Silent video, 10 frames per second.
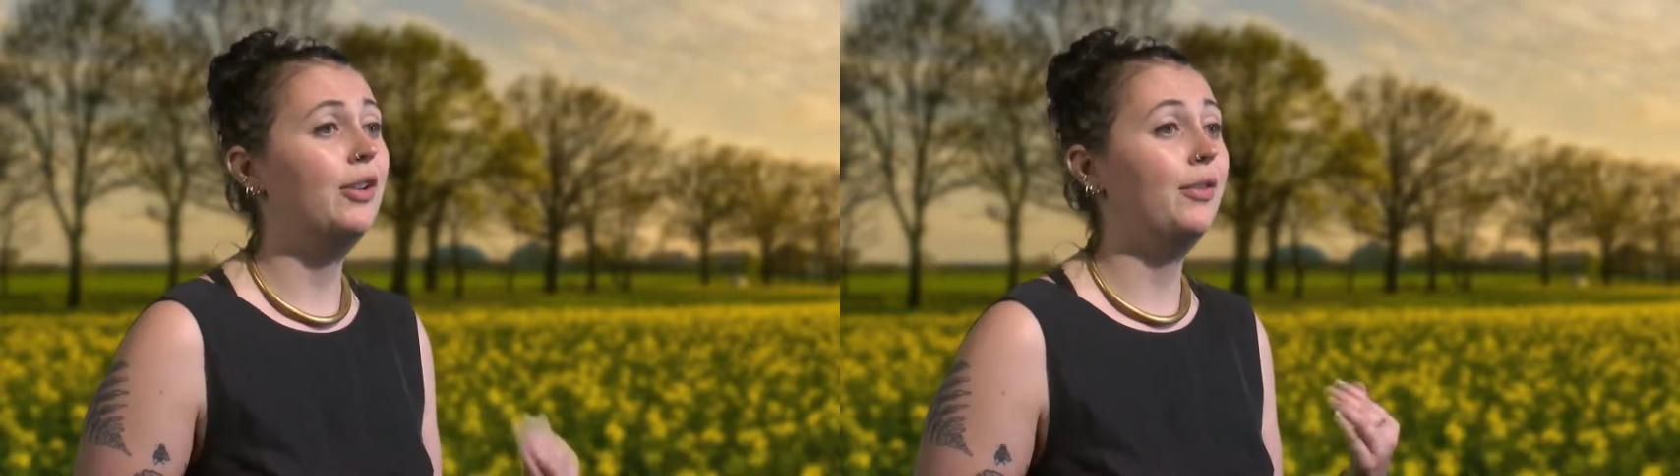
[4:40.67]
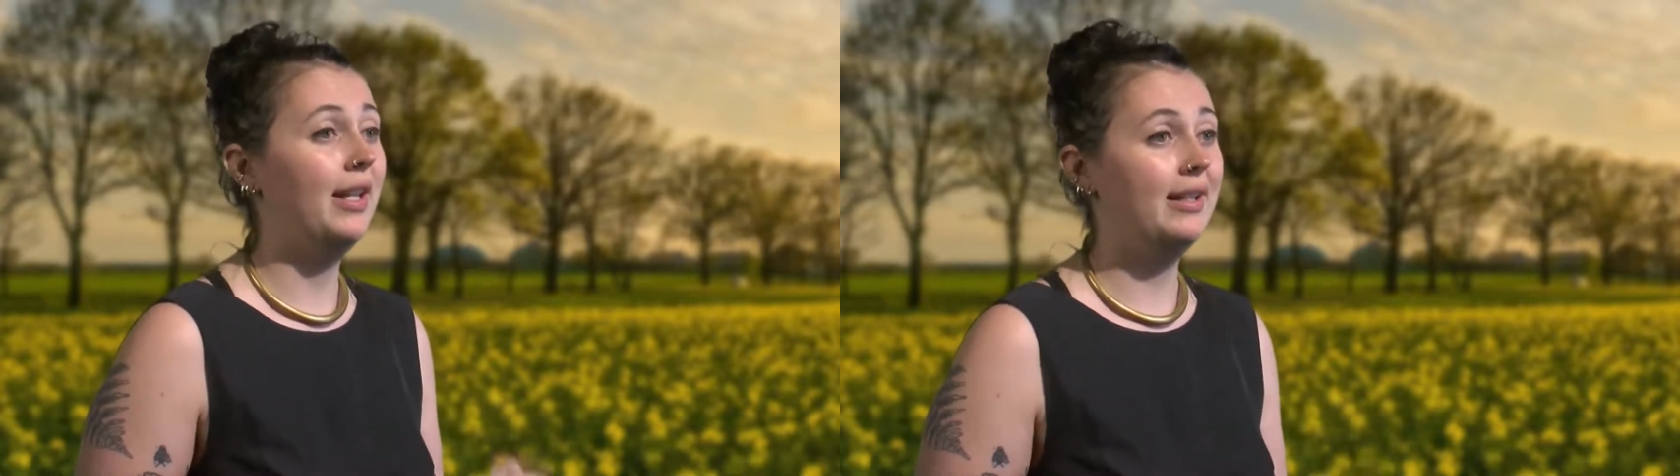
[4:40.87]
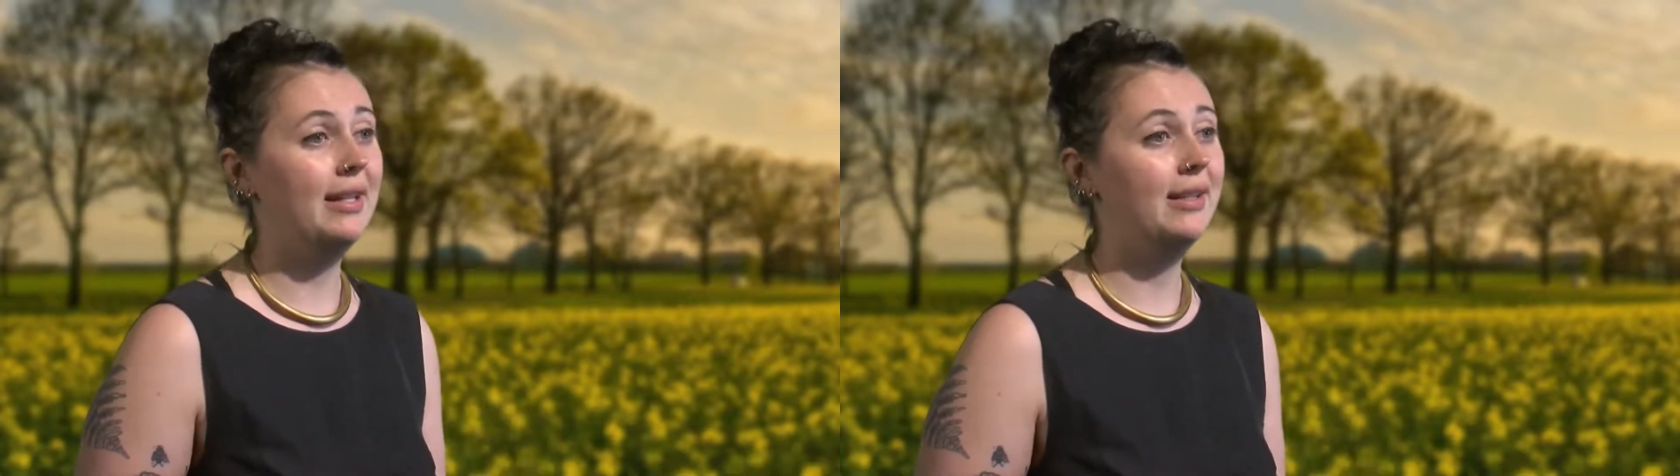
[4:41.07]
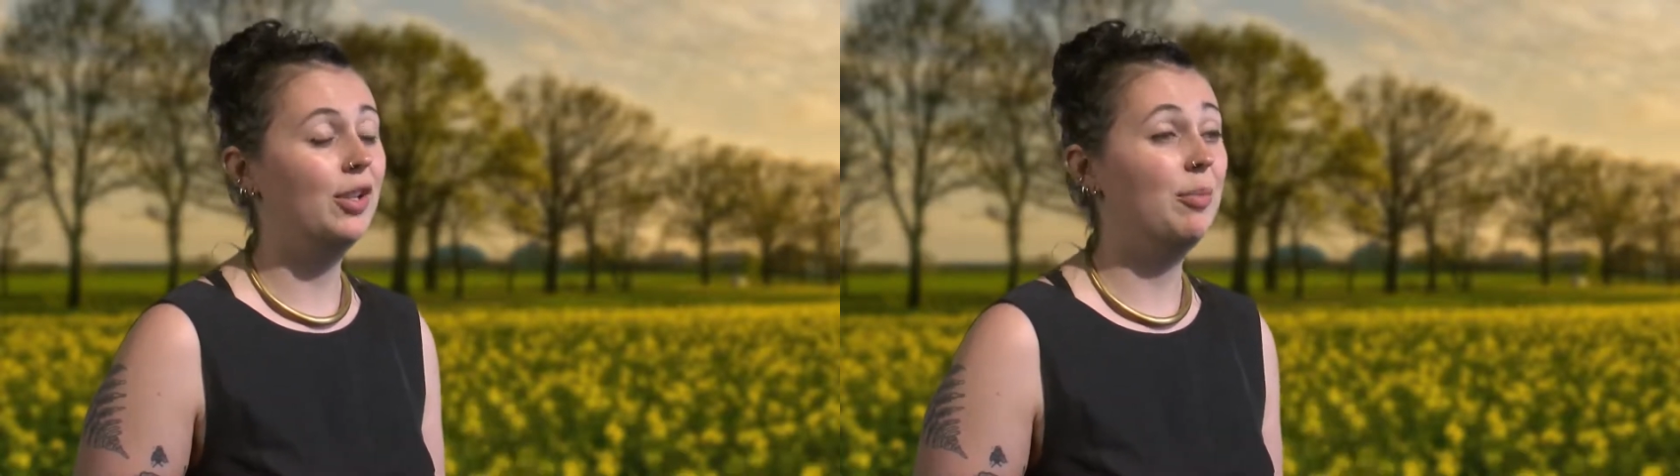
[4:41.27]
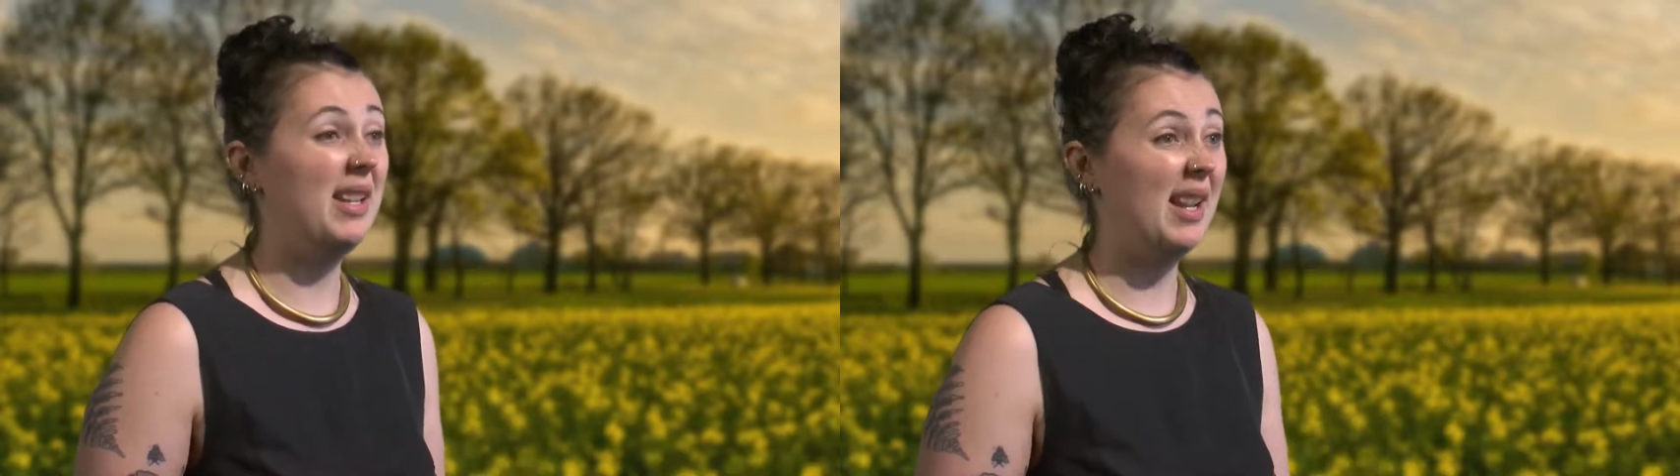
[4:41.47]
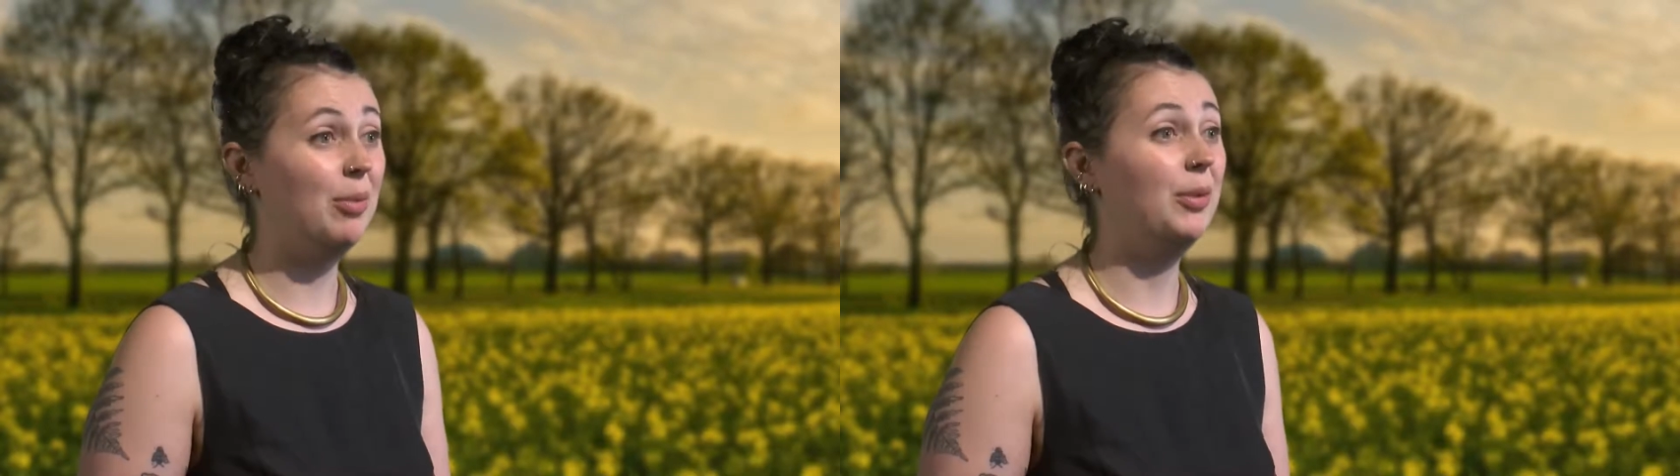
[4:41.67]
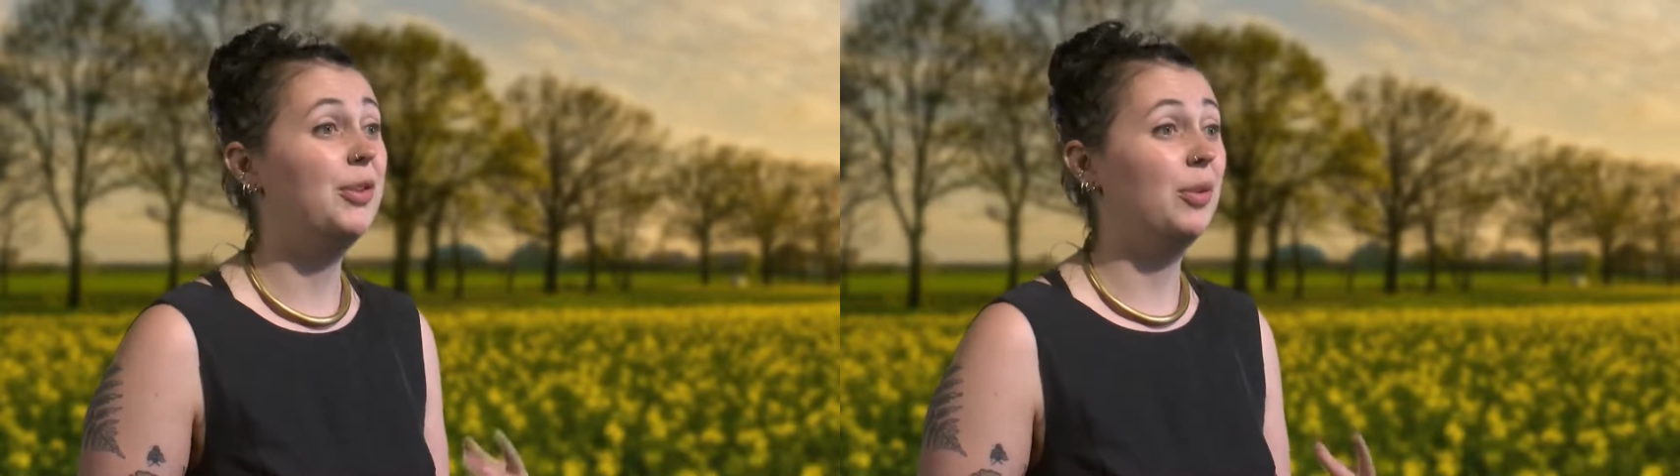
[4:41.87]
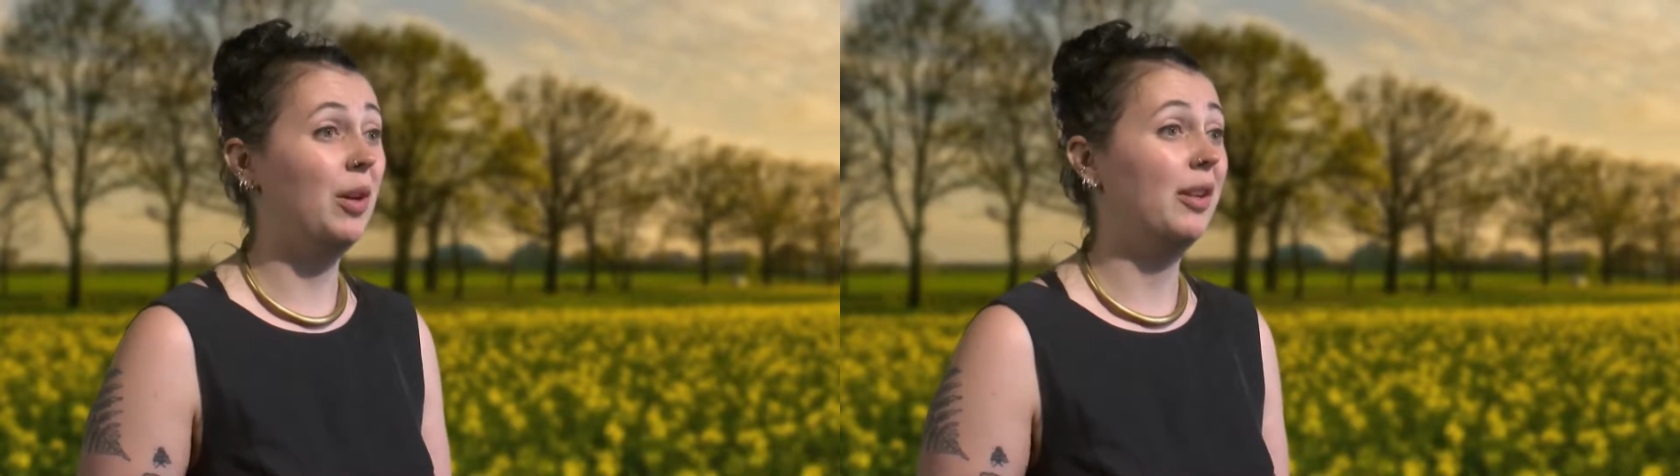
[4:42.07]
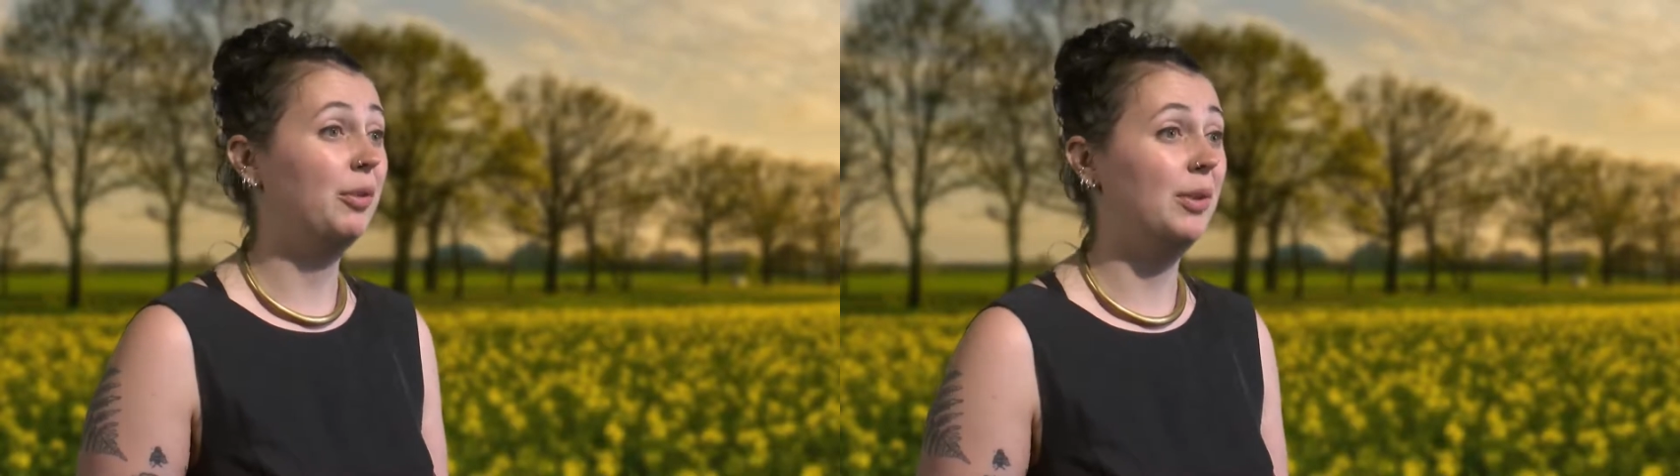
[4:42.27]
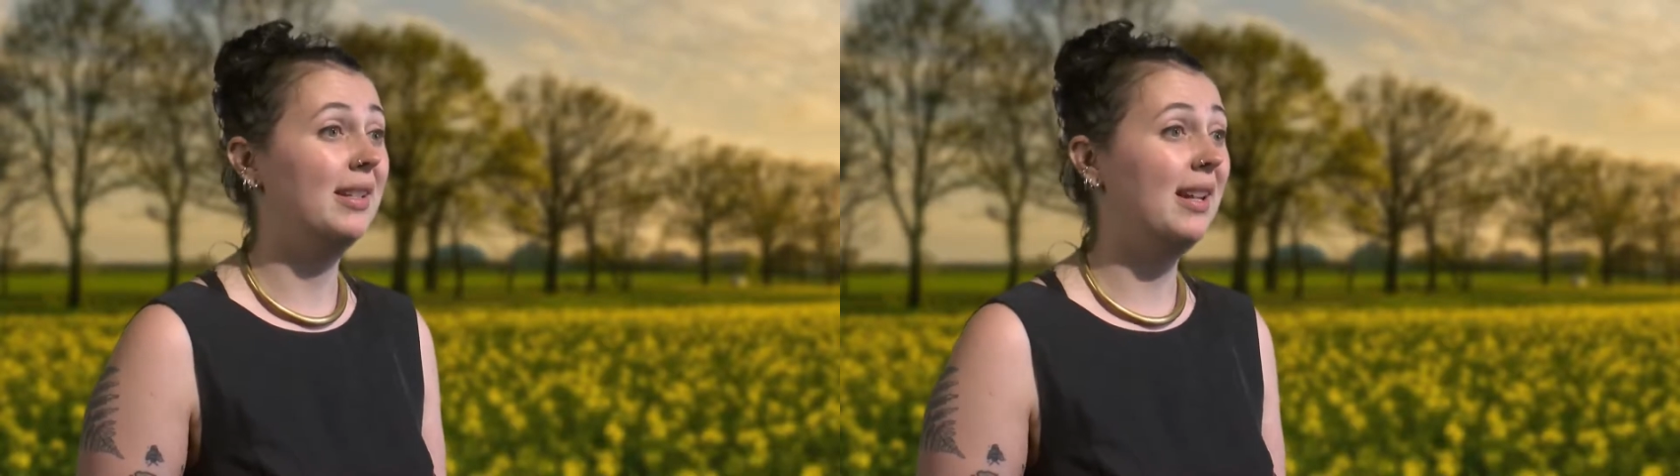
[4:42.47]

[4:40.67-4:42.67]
of their needs and be able to work through it